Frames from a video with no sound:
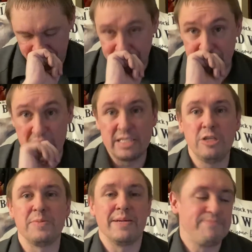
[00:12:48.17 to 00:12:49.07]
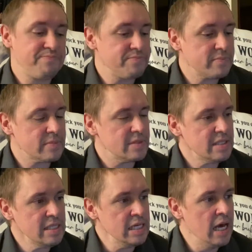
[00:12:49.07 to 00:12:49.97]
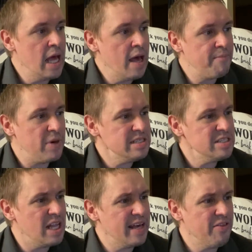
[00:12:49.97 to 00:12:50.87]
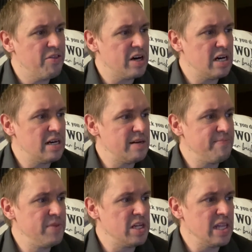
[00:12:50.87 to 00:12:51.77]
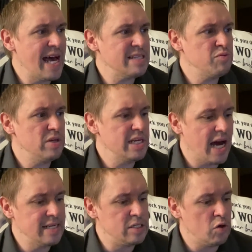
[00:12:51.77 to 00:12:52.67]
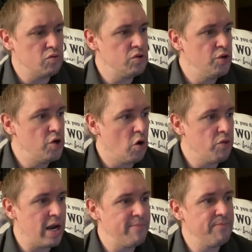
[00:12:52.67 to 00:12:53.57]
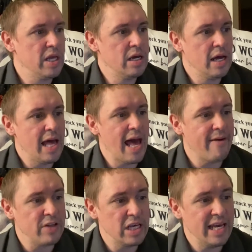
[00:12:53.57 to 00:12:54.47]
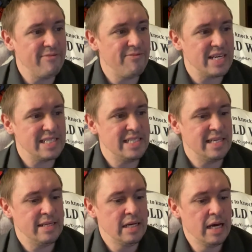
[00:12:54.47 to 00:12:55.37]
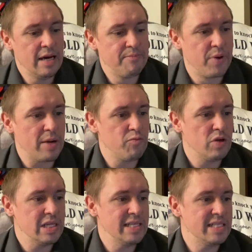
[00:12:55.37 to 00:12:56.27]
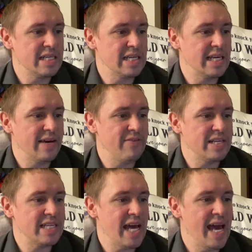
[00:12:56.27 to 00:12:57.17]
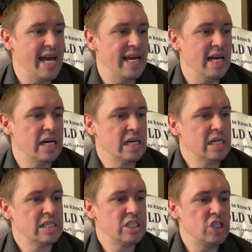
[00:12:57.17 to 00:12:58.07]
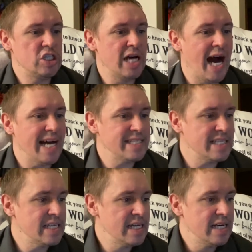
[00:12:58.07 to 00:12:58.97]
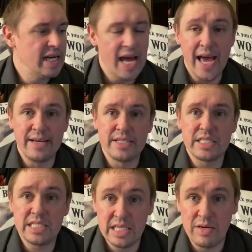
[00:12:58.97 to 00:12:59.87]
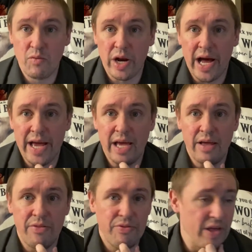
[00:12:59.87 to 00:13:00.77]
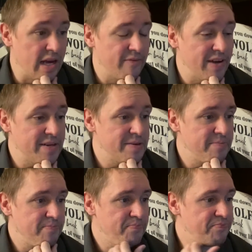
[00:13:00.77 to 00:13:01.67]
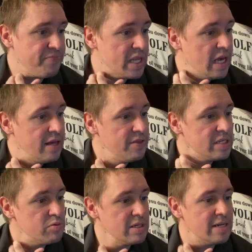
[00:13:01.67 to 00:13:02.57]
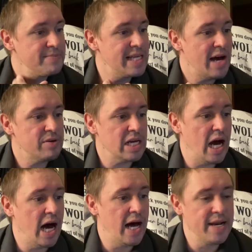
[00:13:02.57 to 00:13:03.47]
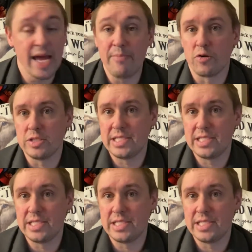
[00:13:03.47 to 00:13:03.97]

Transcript: excuse me. Much like the last one, I don't know that I'm heavily invested, but I'm willing to give it a shot and see what I think of it. This one comes out on April